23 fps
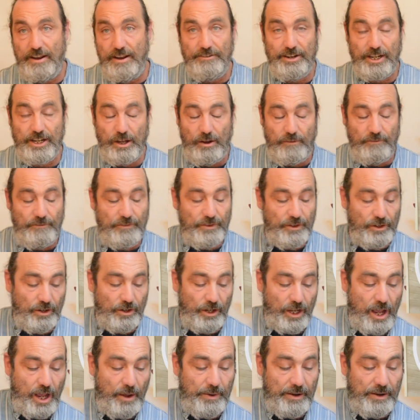very
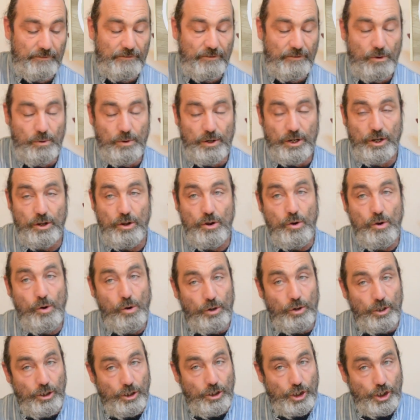confident going forward,
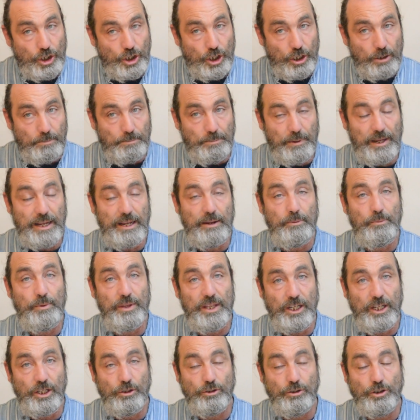or you should be
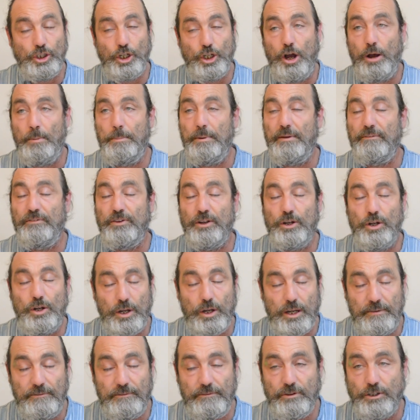within your job. If you're
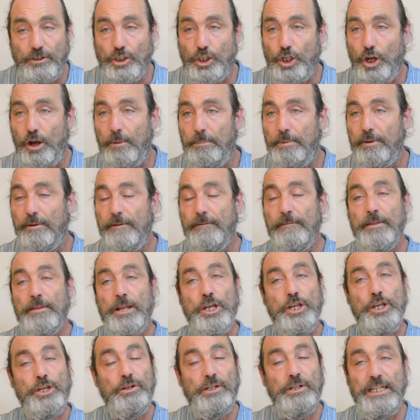looking for a job,
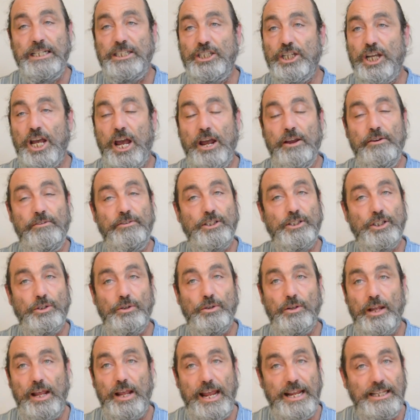you need to go
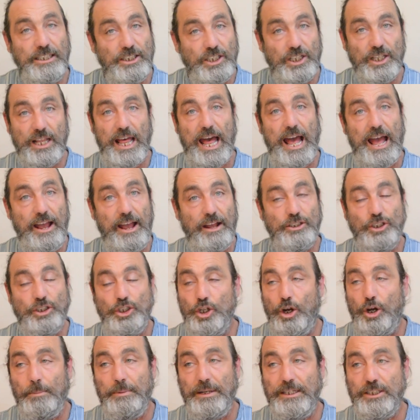into that
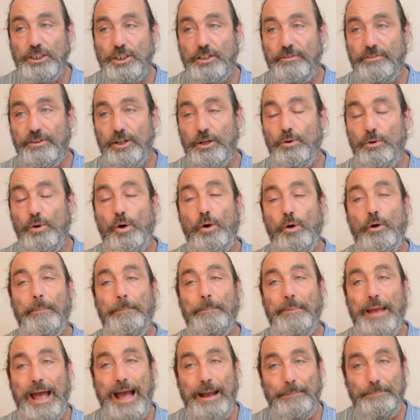job interview
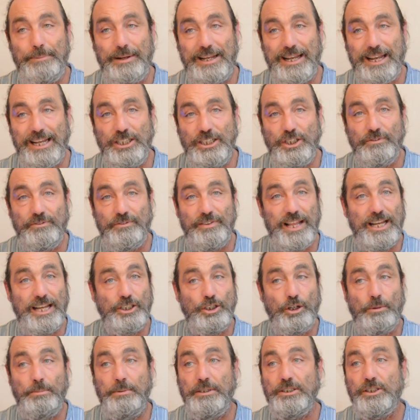or application for that
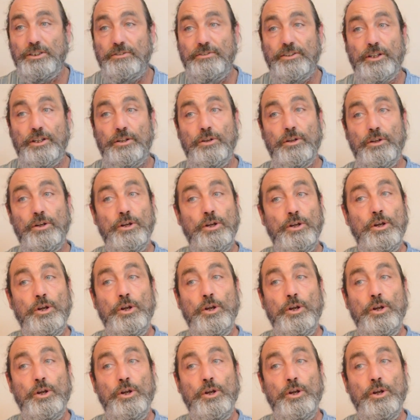job interview